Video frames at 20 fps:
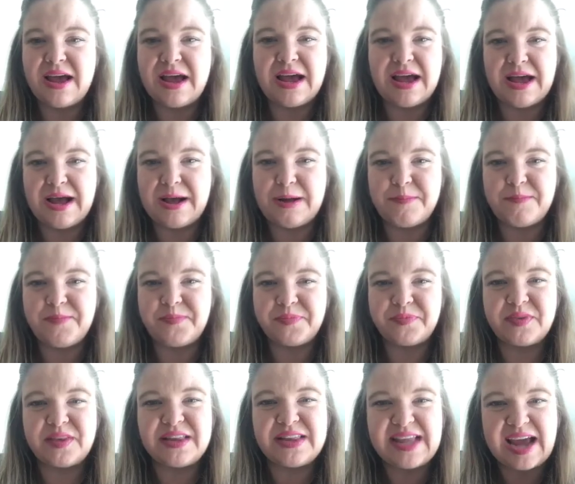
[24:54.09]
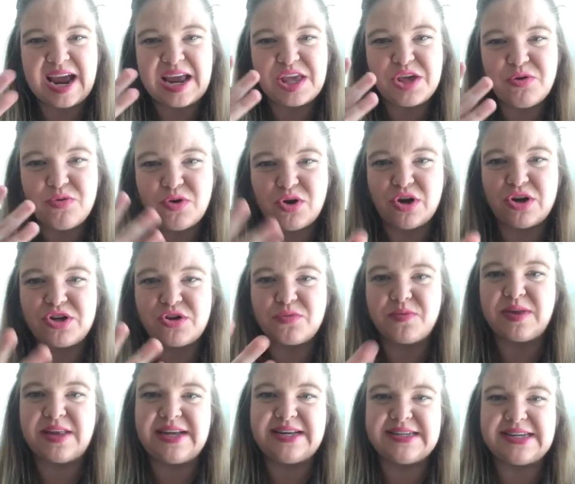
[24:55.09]
that you could to
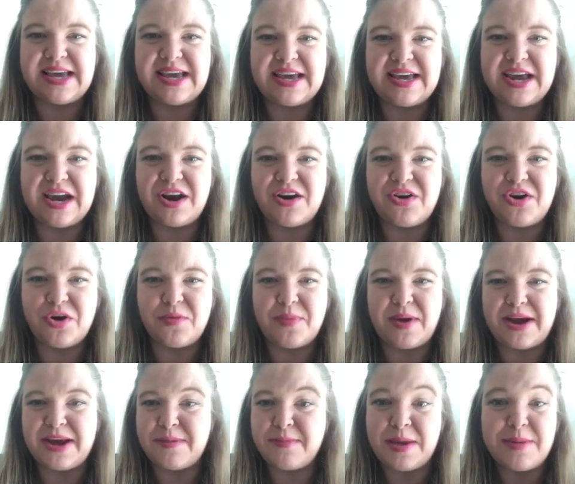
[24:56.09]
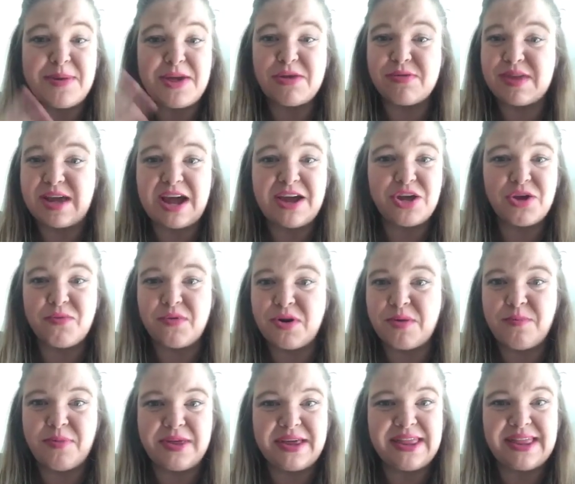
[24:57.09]
really take care of your body. Maybe you thought you were
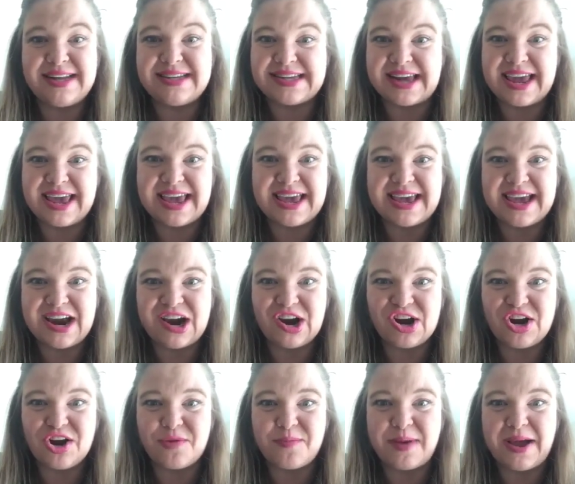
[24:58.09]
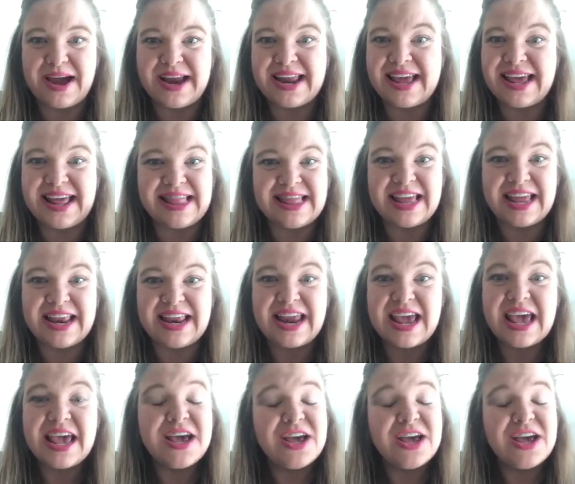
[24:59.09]
completely taking care of your body, and then